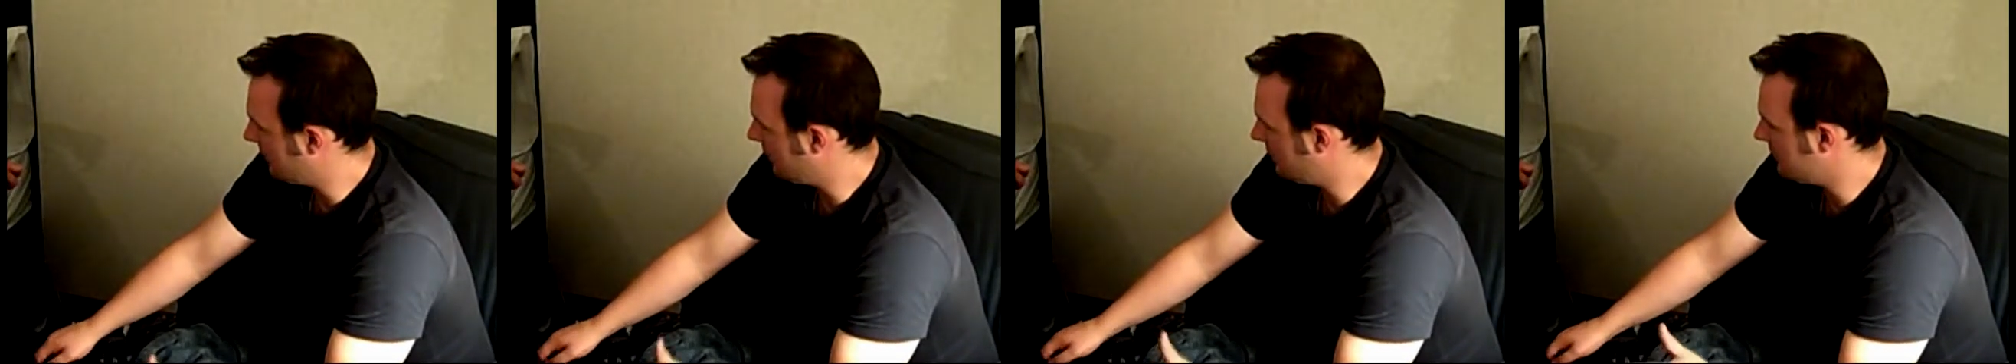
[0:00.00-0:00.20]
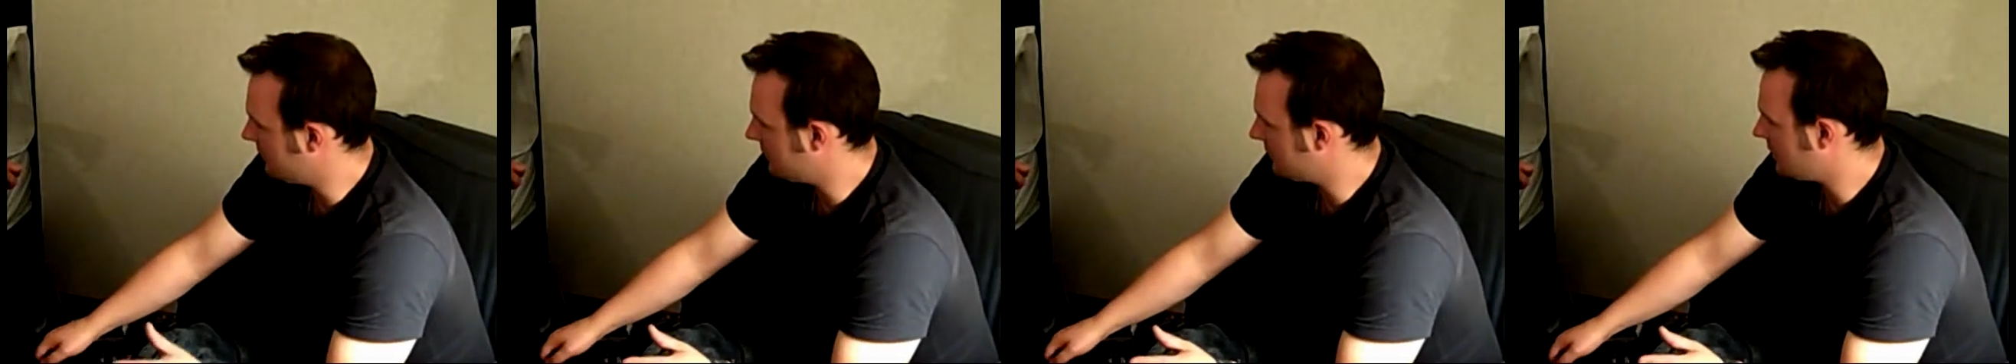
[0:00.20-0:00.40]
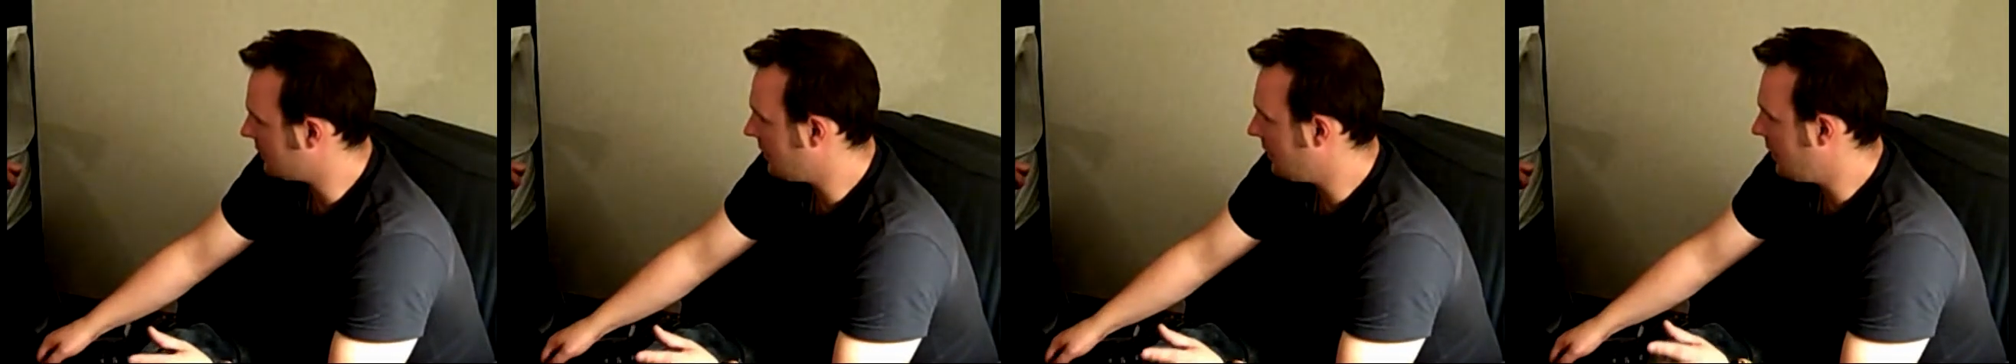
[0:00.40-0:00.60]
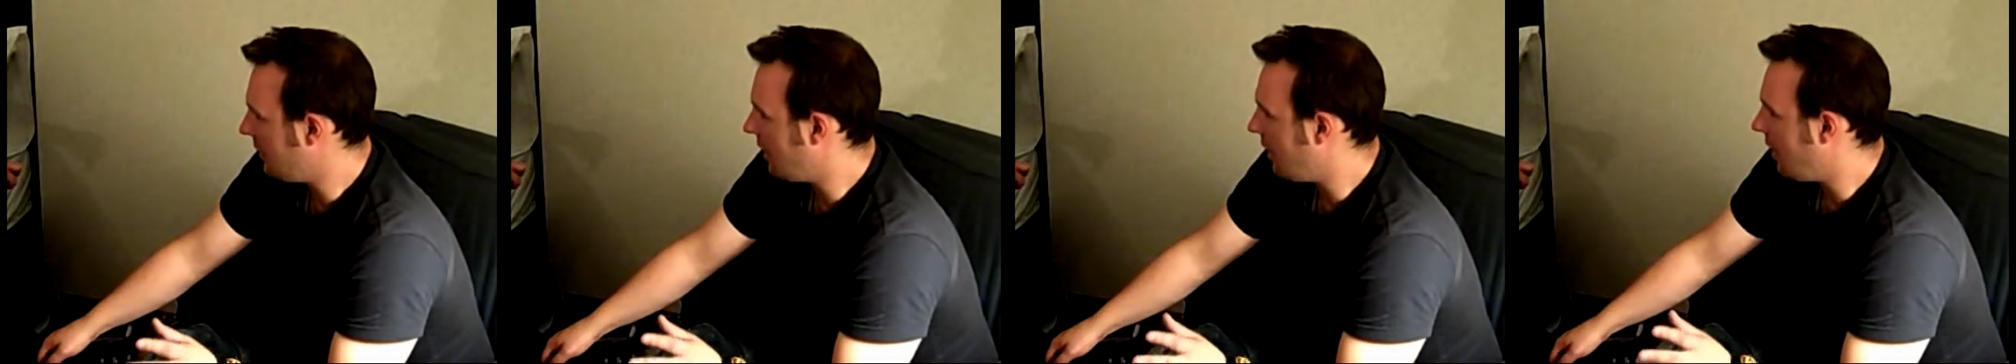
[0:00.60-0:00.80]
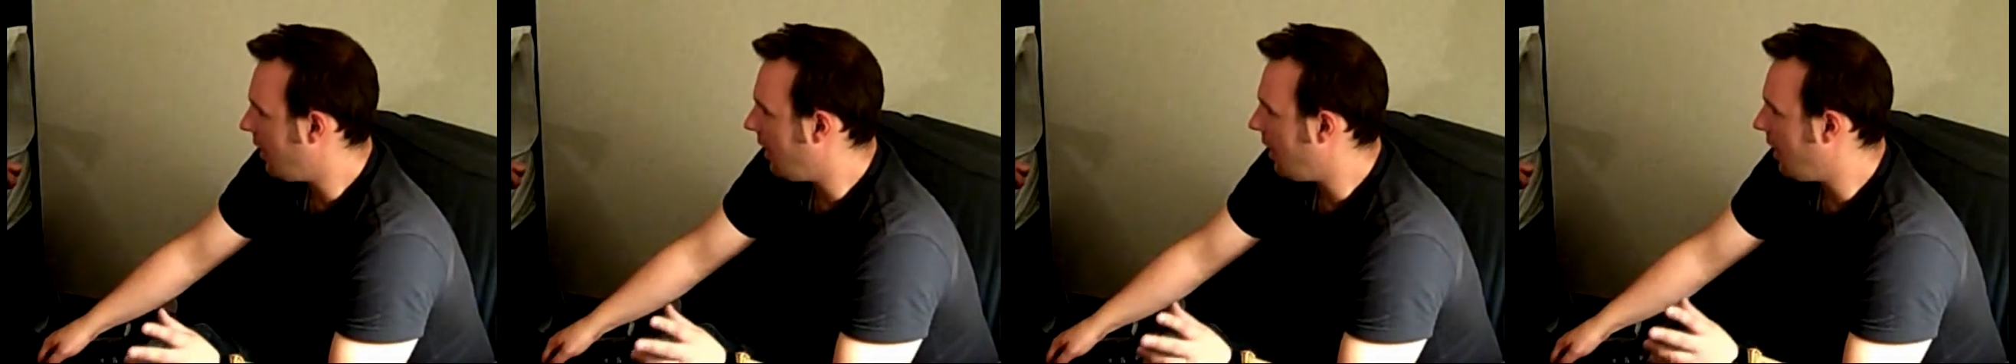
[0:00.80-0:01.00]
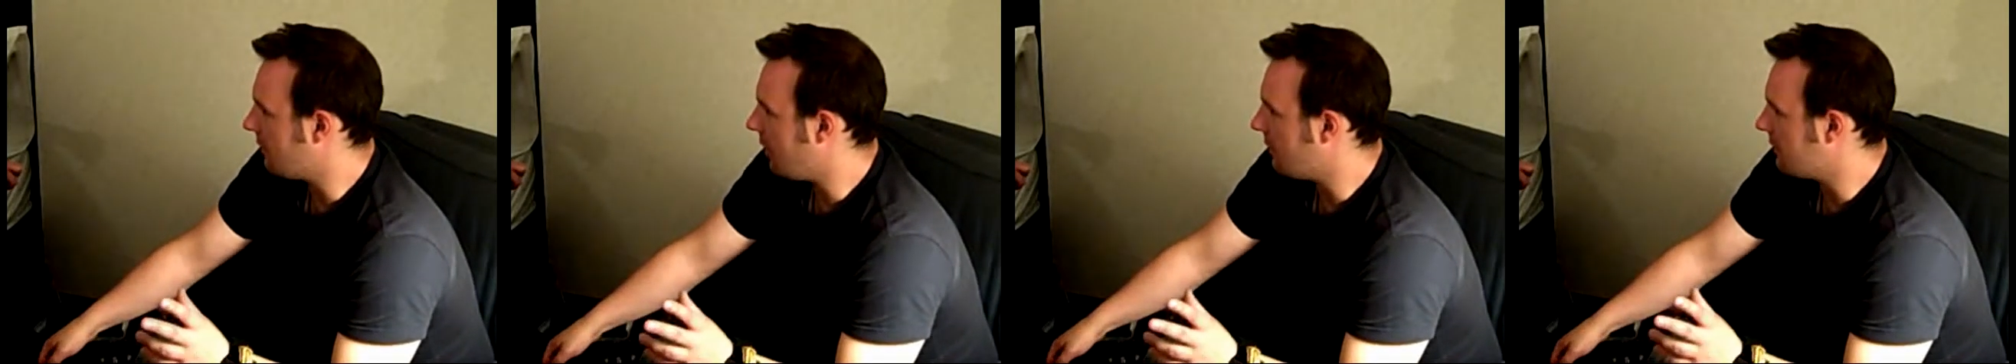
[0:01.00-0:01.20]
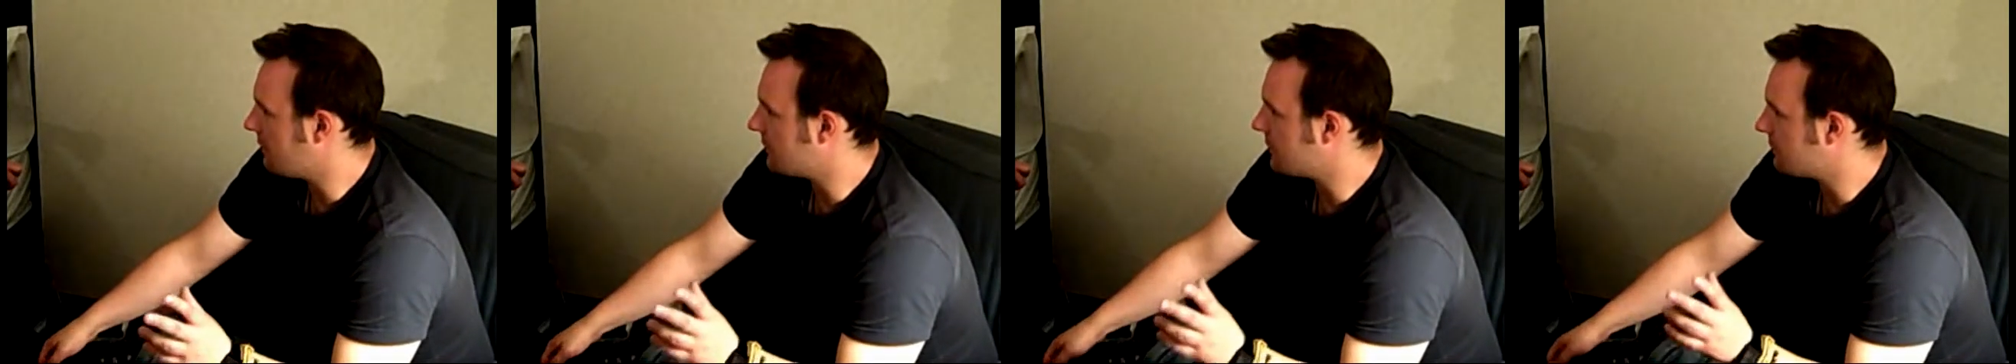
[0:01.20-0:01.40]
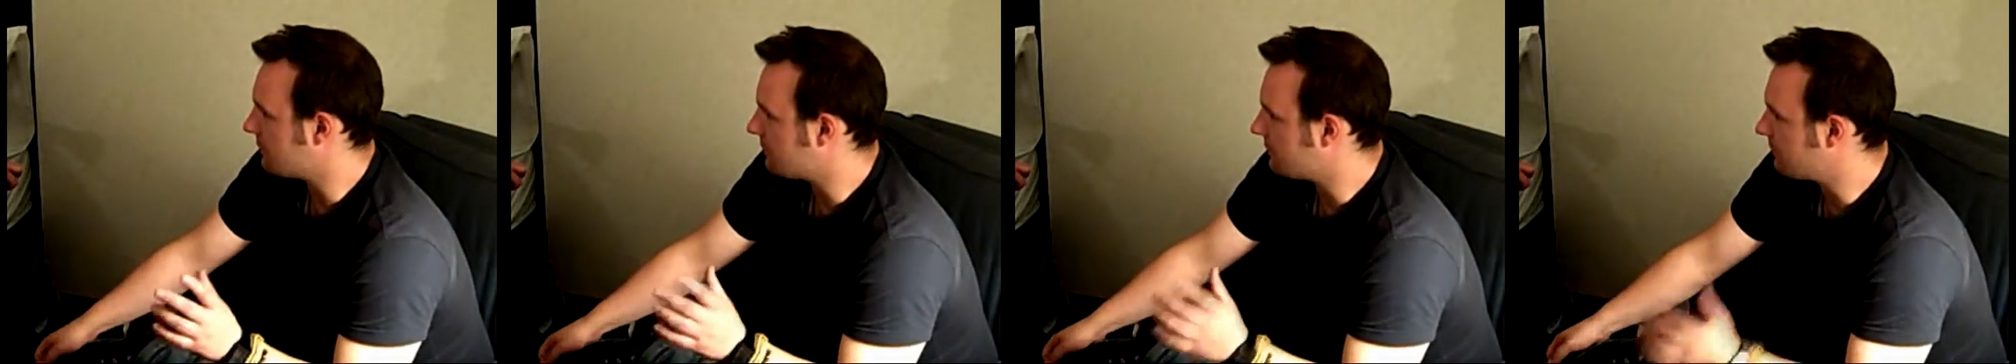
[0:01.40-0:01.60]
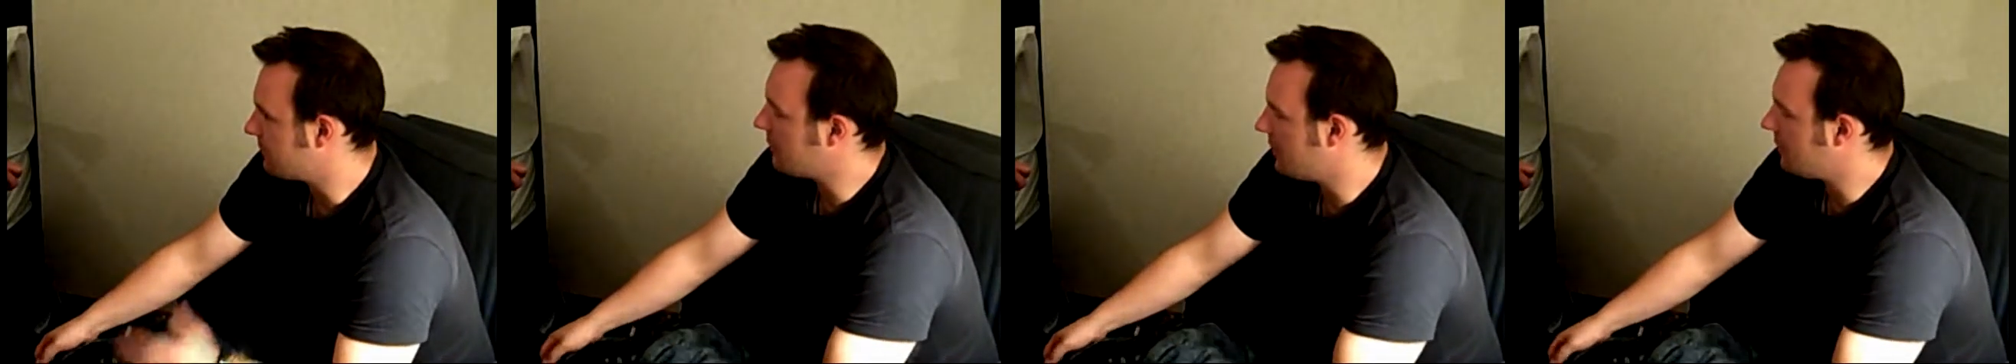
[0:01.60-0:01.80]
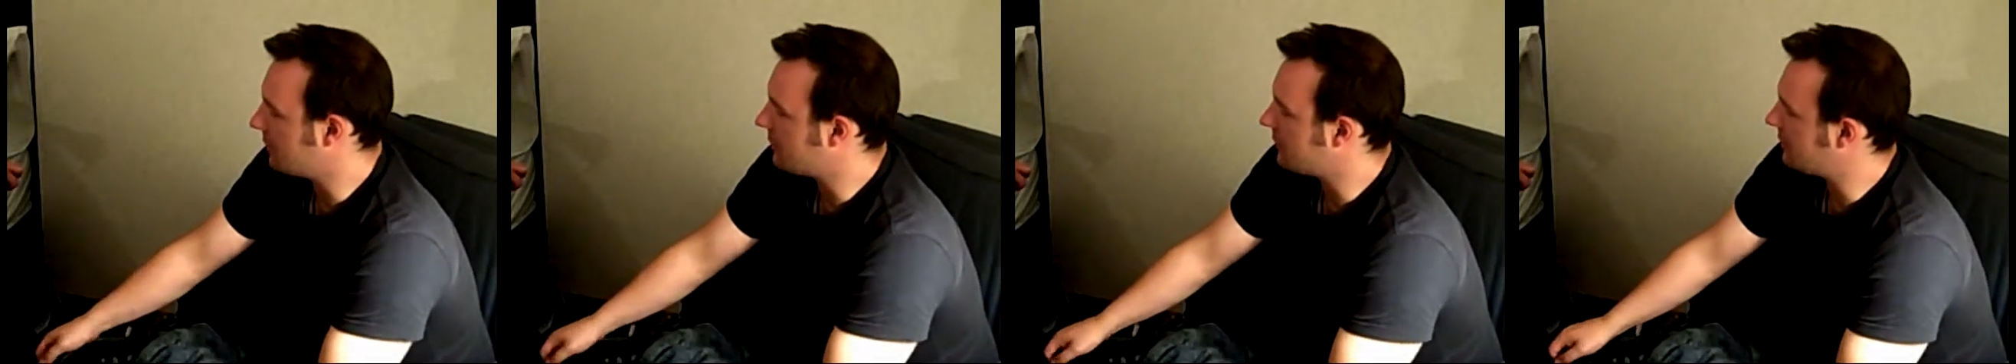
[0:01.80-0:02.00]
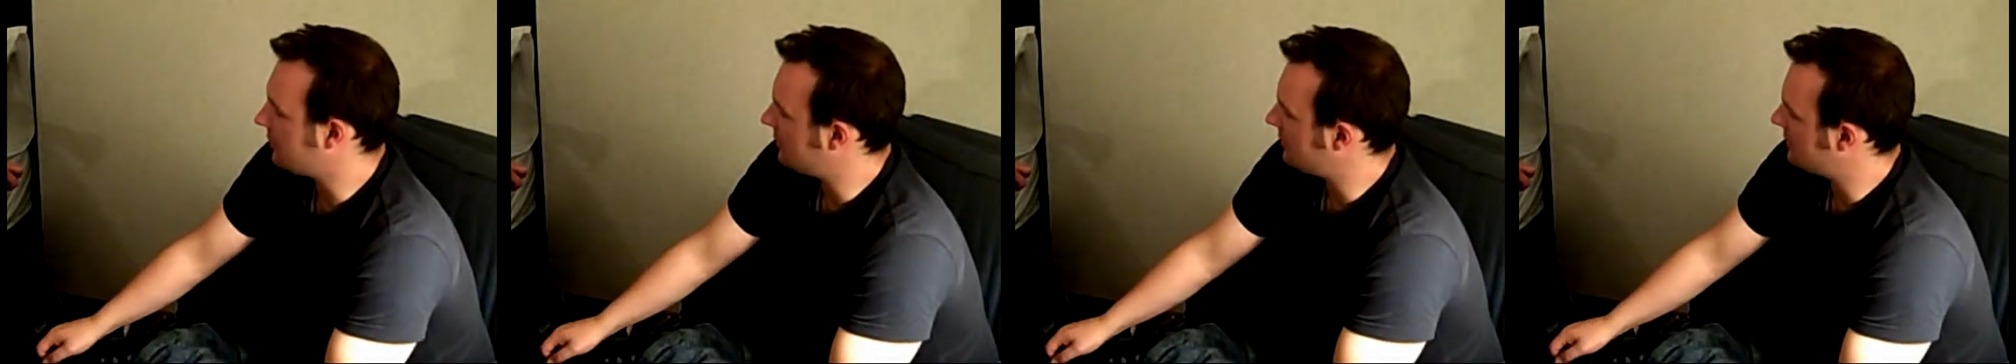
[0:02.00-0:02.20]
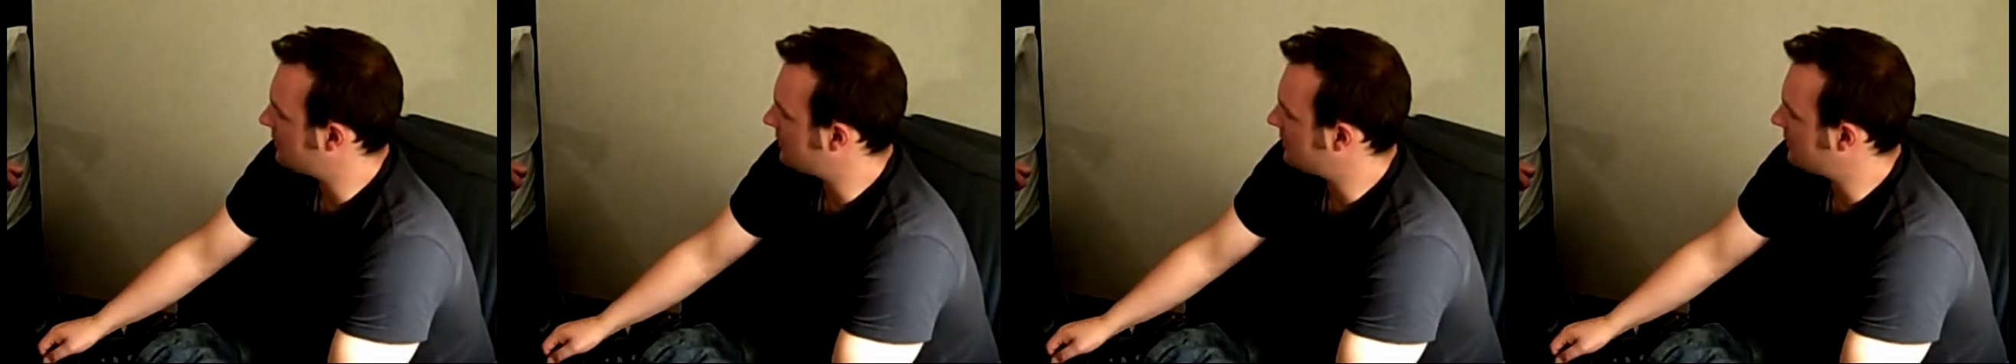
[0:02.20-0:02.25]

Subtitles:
and I was really good at the